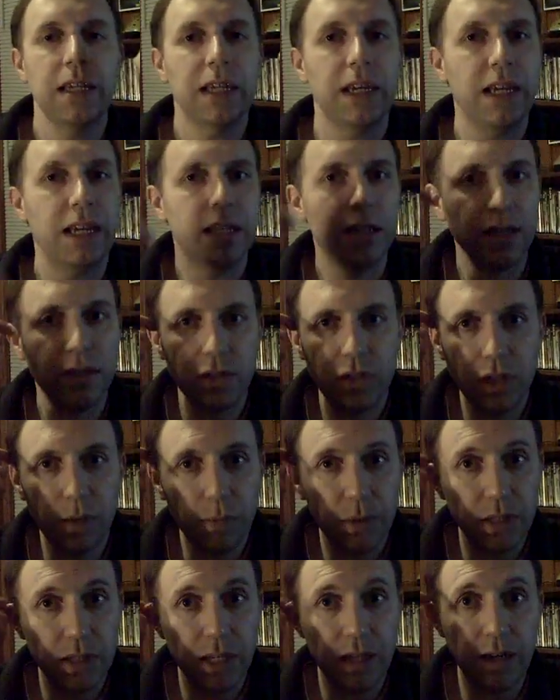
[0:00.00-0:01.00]
and uh, jump
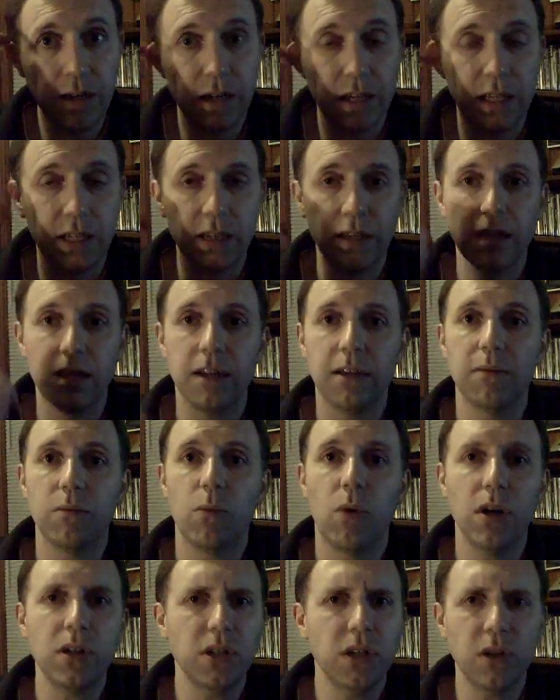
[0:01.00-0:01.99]
in there and uh,
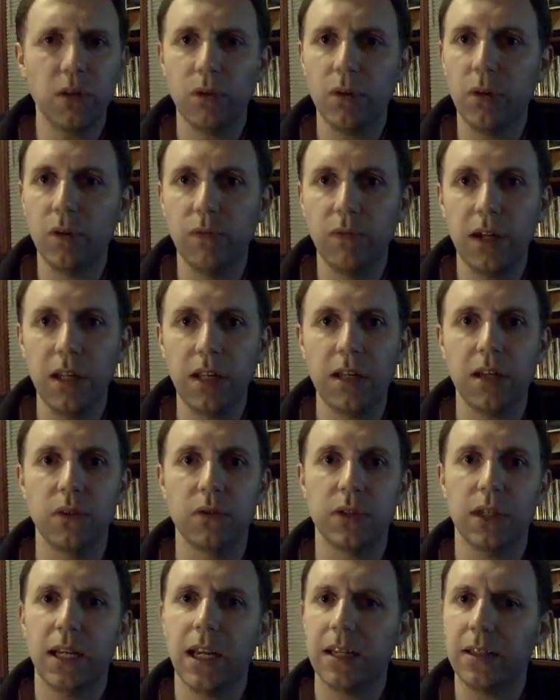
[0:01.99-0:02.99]
watch all their old videos.
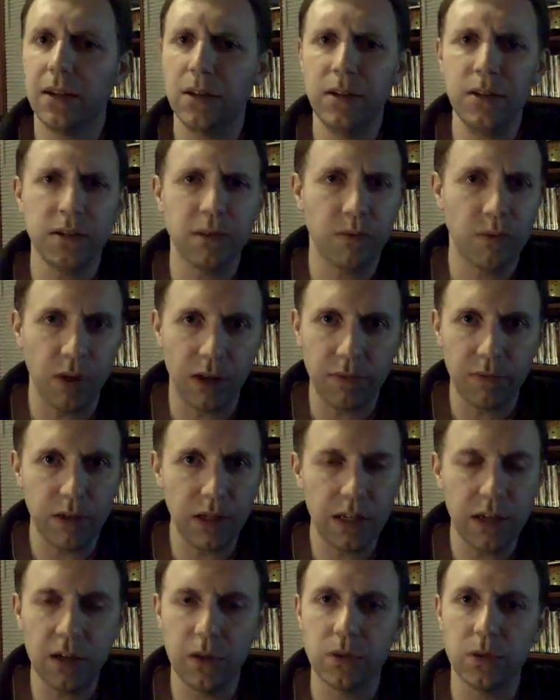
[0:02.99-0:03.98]
They got tons of great
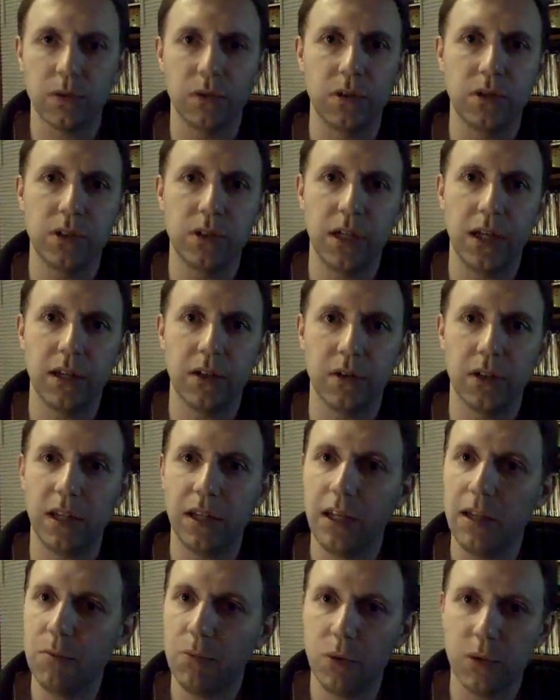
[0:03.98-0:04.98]
videos on their channel. They
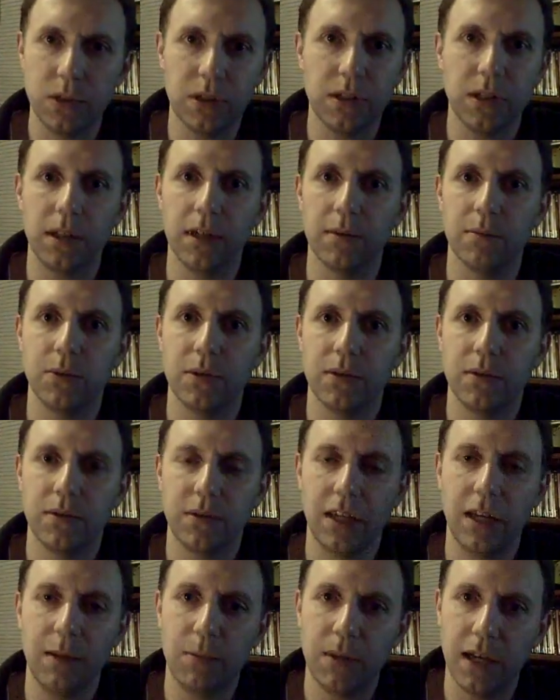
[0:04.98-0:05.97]
need more subs to
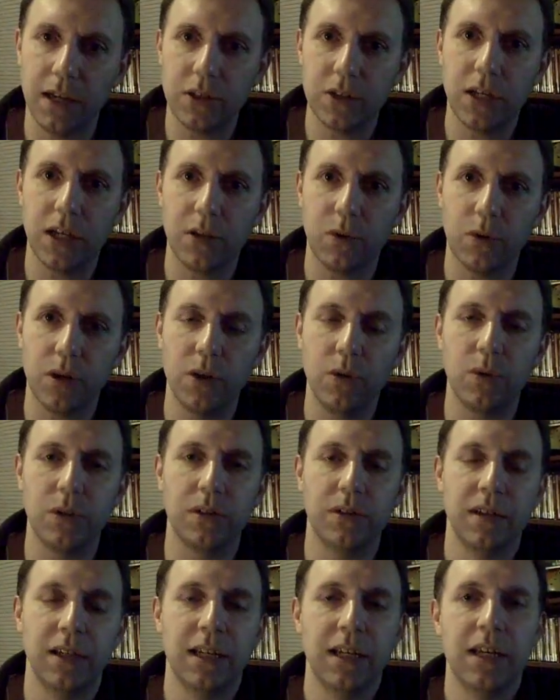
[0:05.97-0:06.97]
keep that channel going.
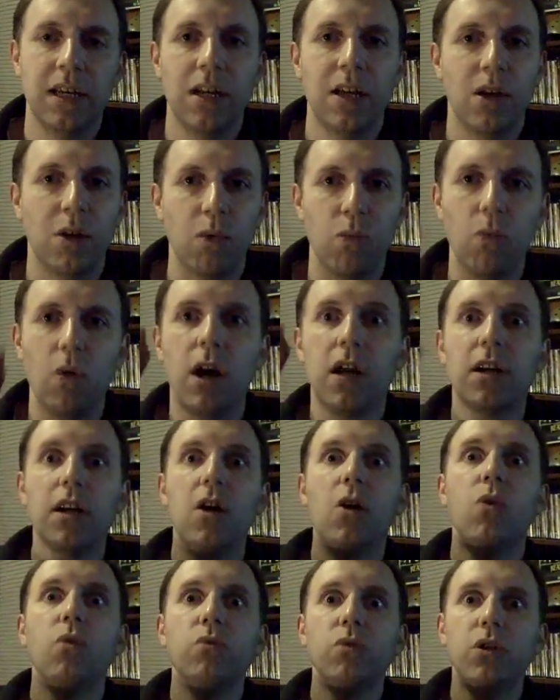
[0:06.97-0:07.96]
Rock
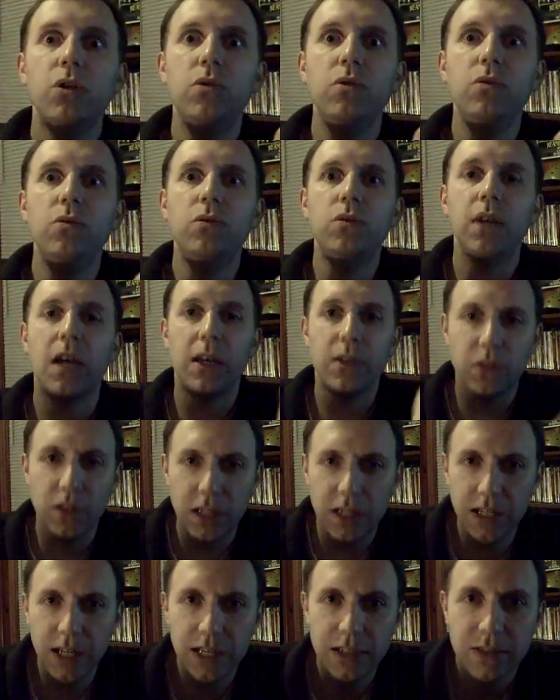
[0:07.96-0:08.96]
on, dudes. I'll see
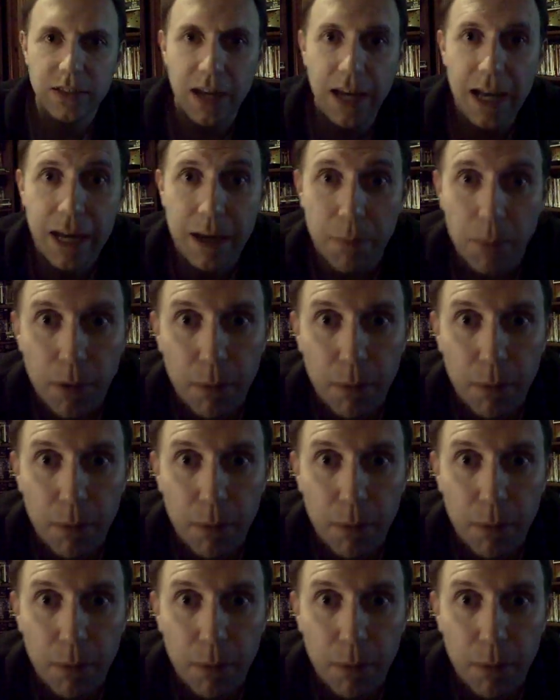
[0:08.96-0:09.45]
you next time.